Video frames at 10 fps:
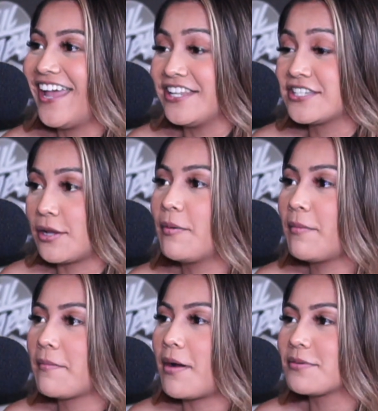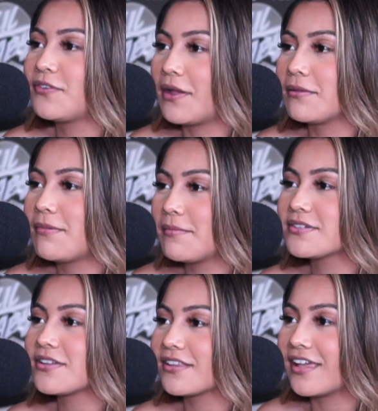And some of my mom's family
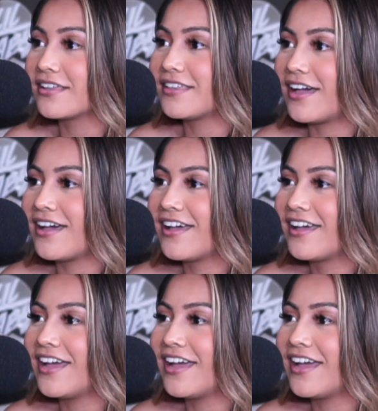members are like that.